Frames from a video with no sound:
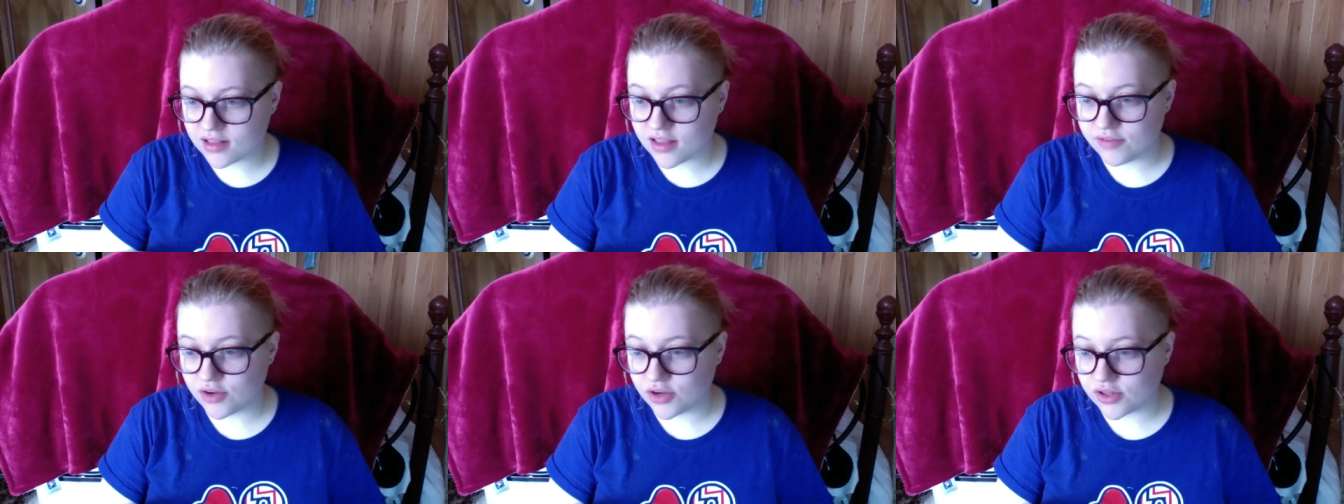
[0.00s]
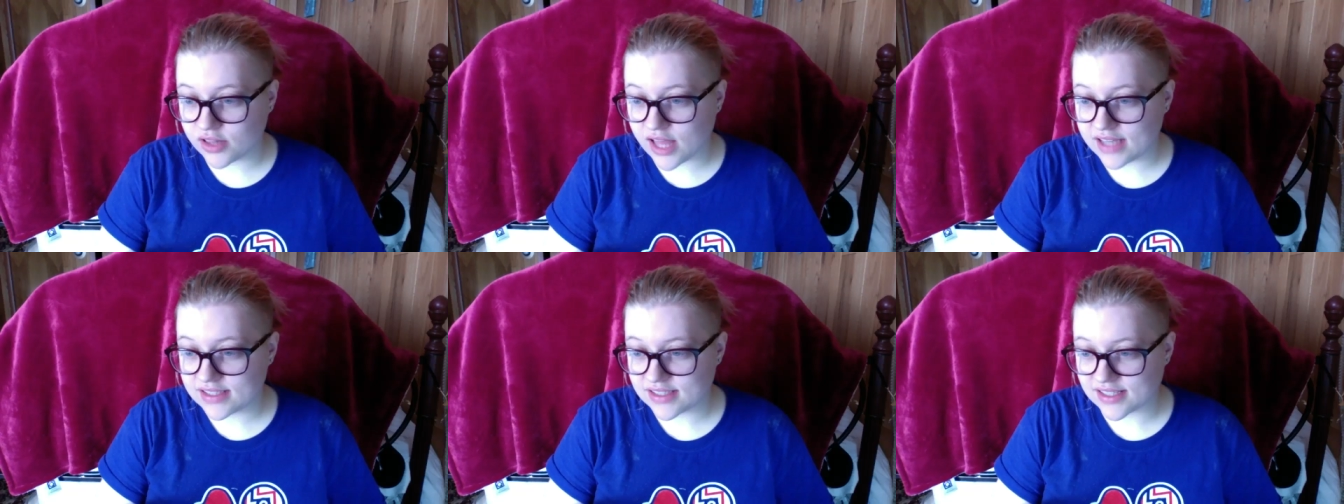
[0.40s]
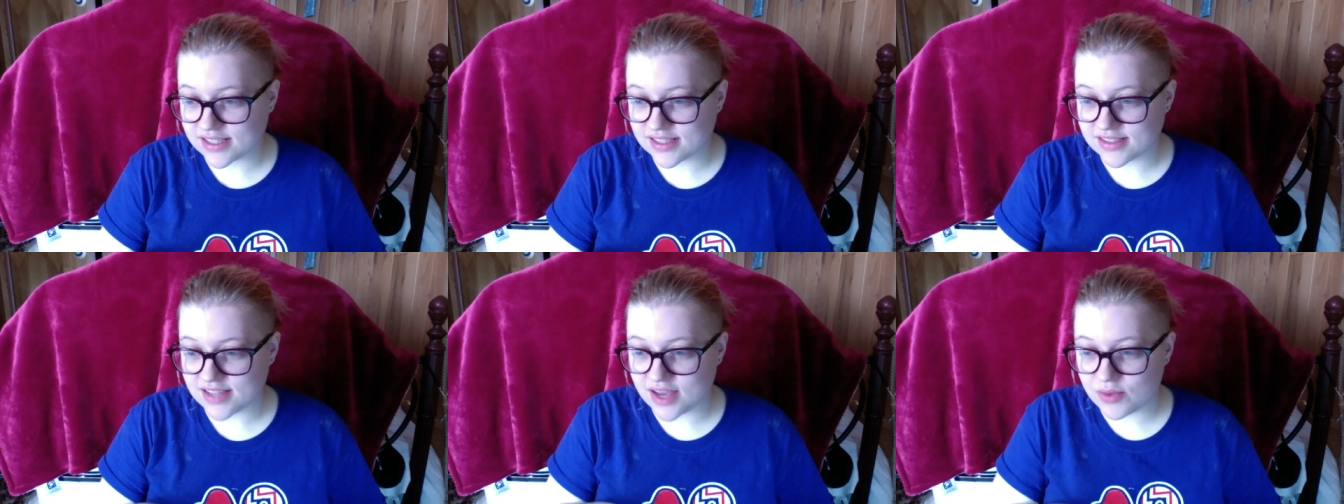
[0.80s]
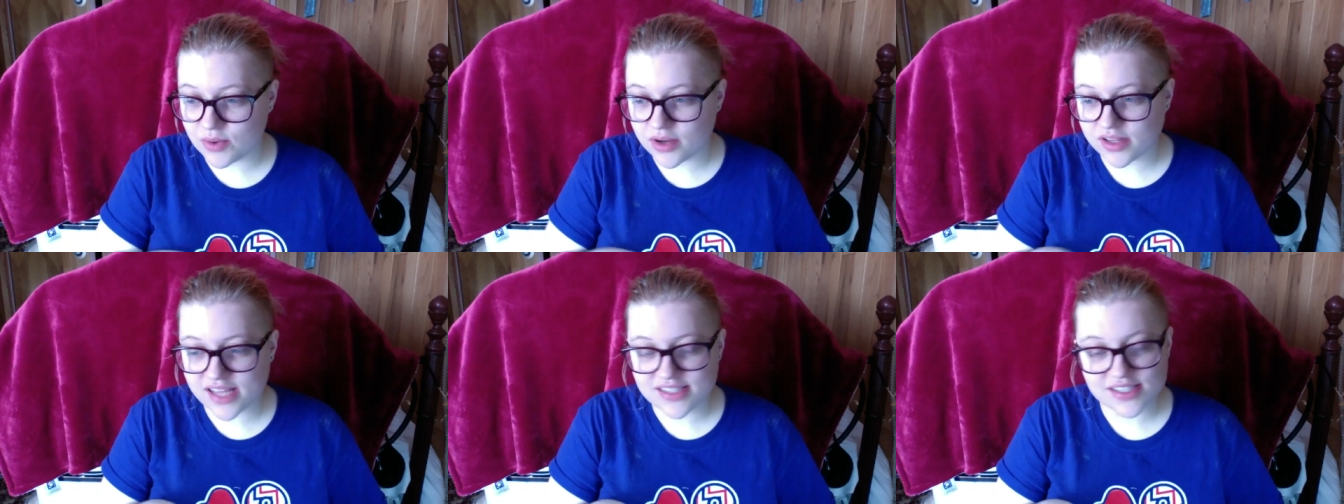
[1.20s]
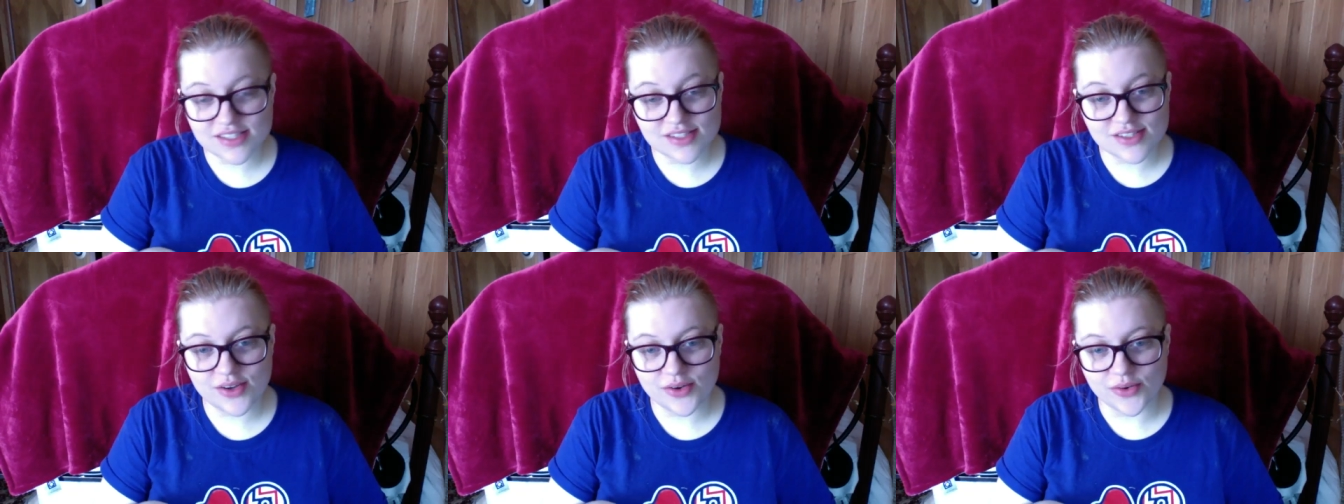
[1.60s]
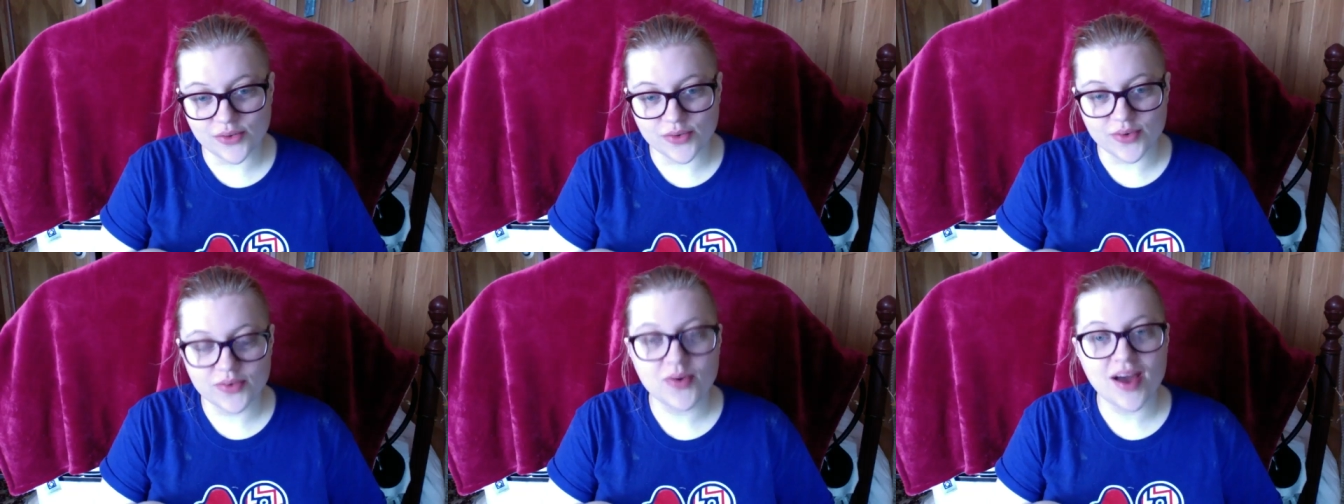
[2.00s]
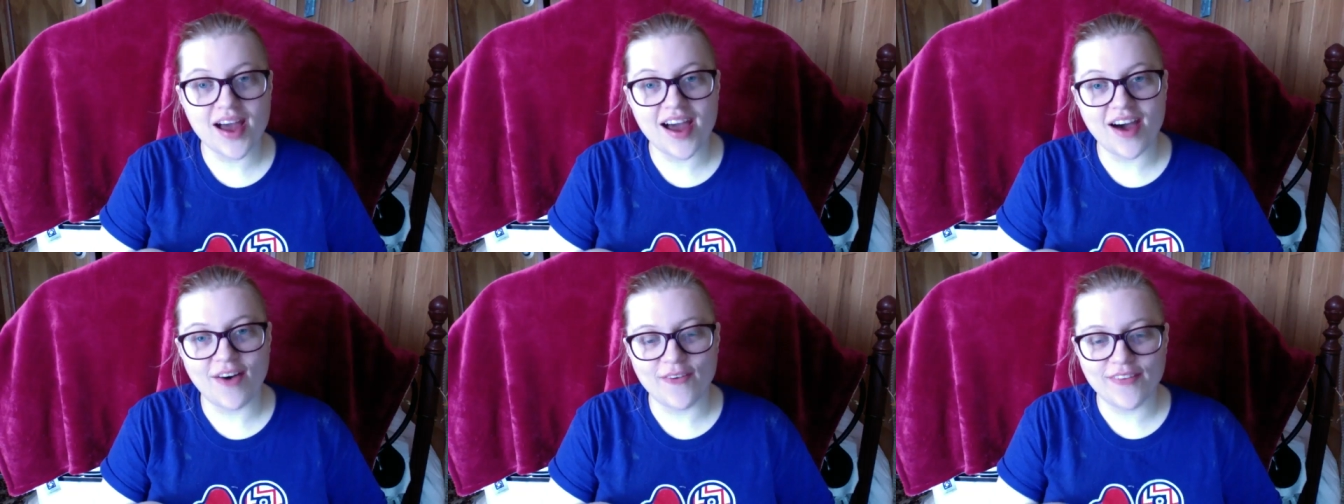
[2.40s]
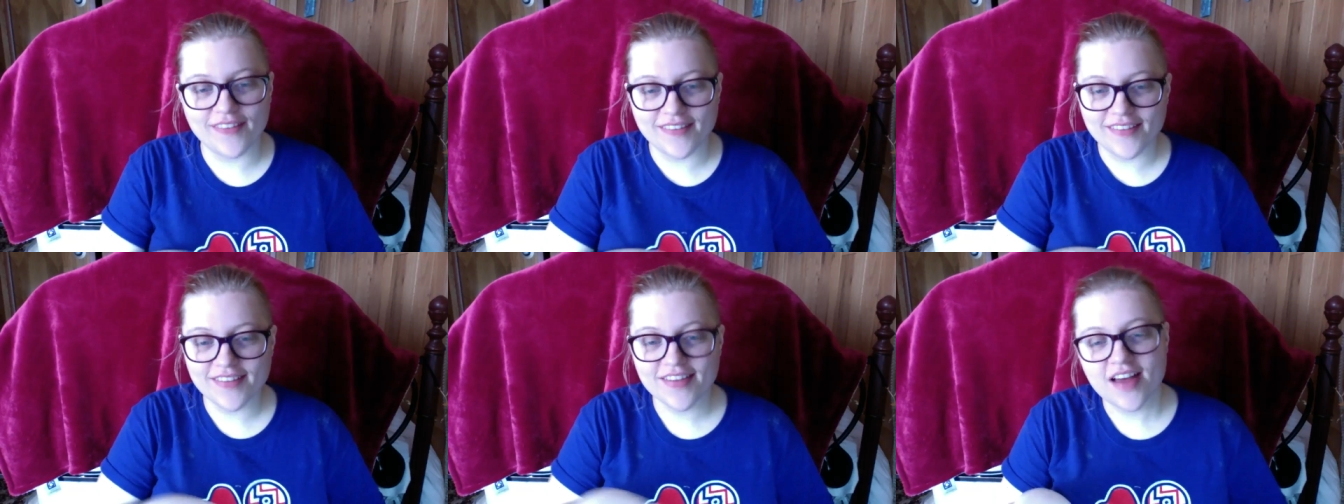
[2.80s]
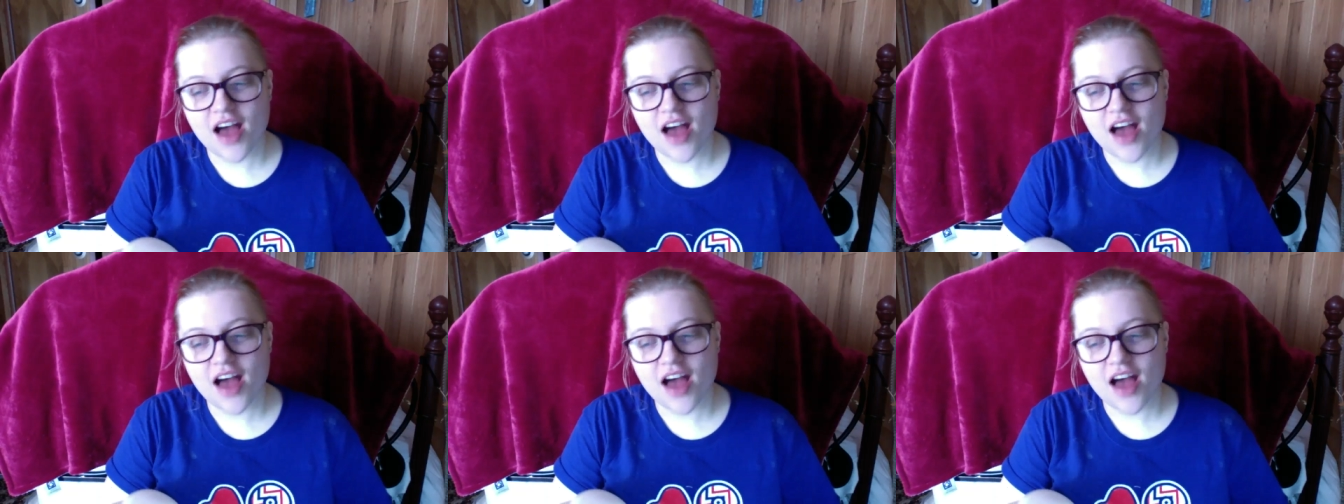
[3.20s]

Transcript: I love your glasses. I wear glasses too. Wow.